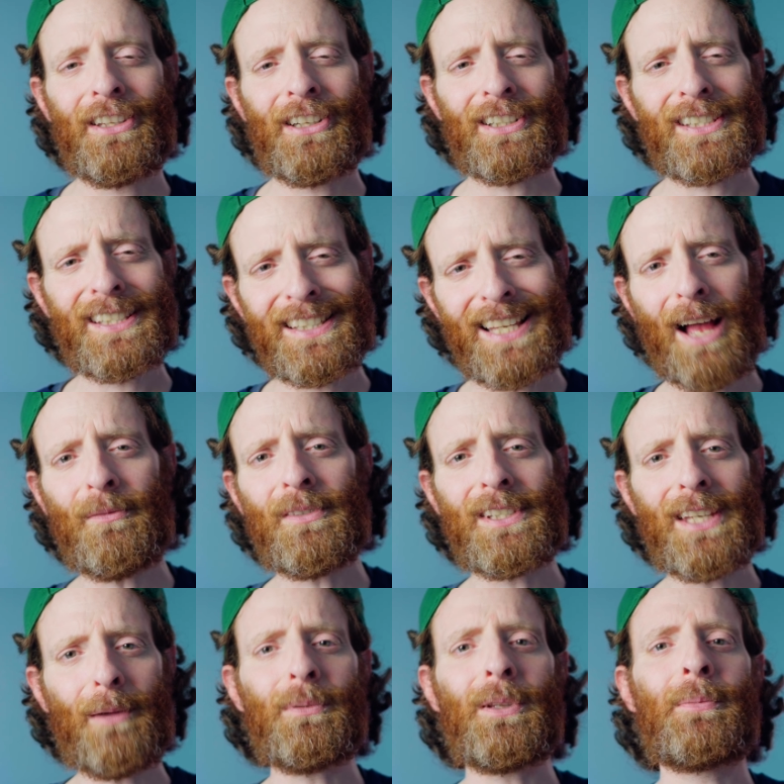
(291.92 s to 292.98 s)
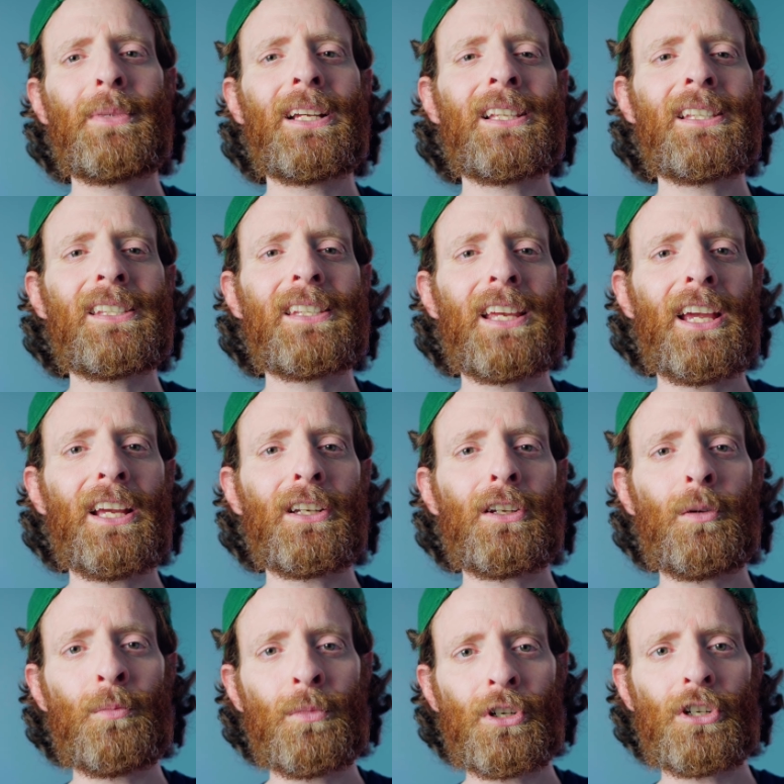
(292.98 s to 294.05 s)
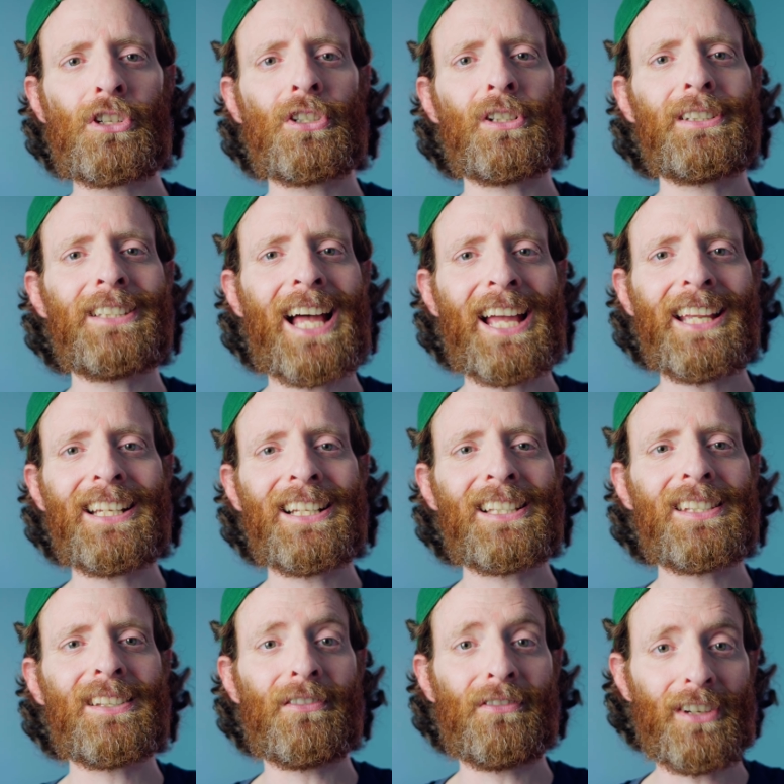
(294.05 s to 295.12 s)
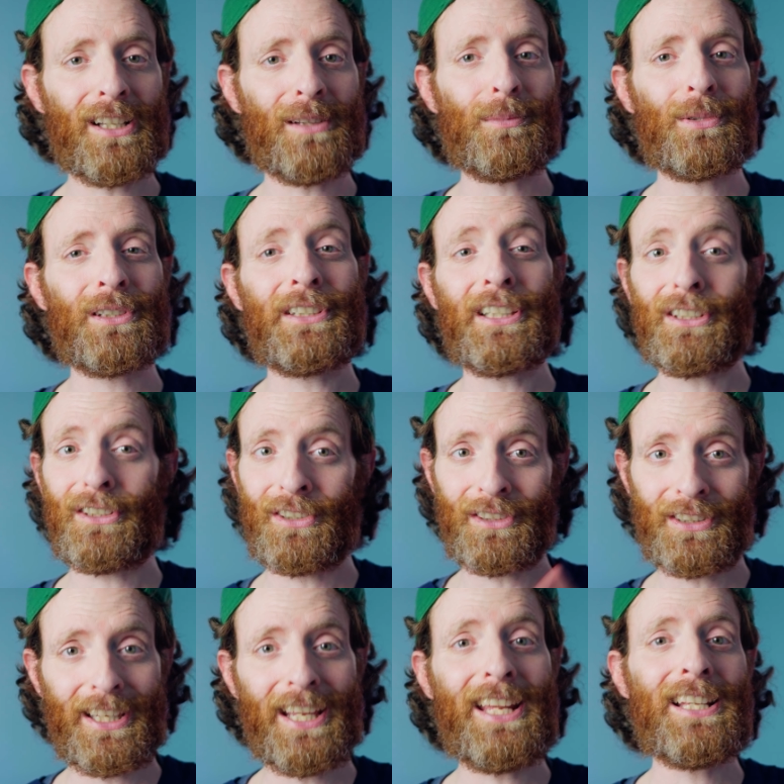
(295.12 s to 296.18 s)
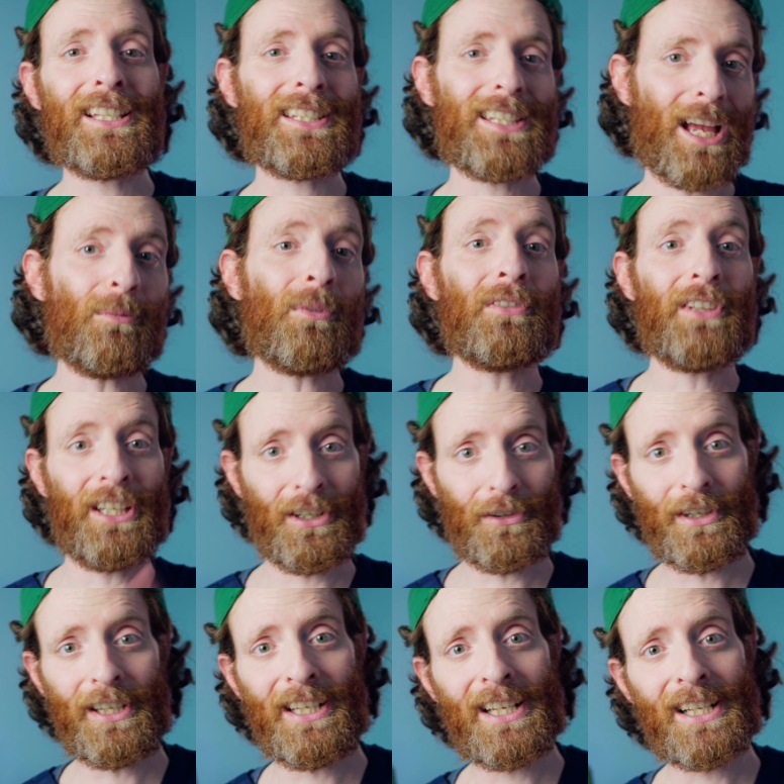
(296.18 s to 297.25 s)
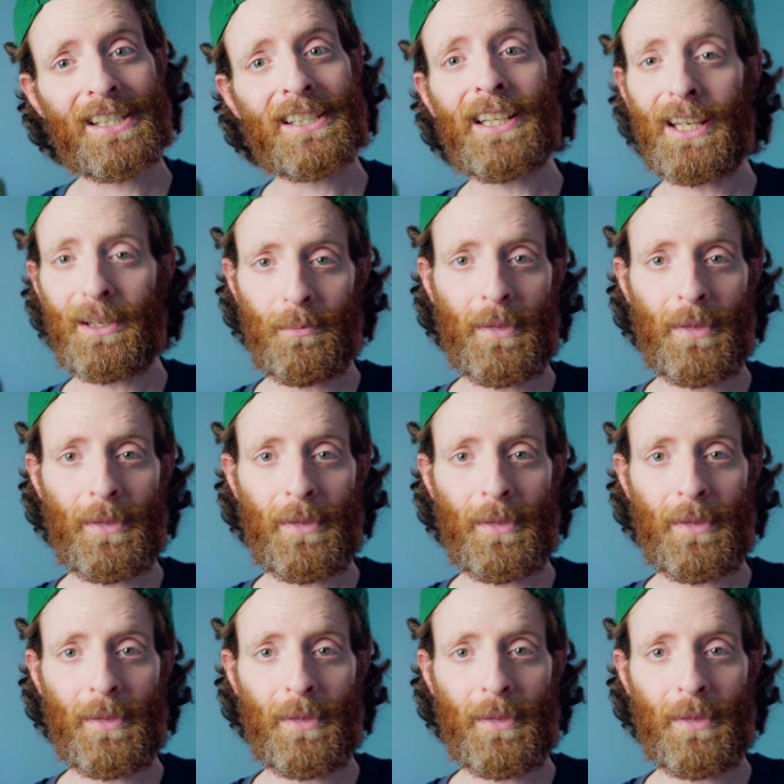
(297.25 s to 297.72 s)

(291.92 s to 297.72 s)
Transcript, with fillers: There are some supplements and commercial diets available that contain some of the ingredients that I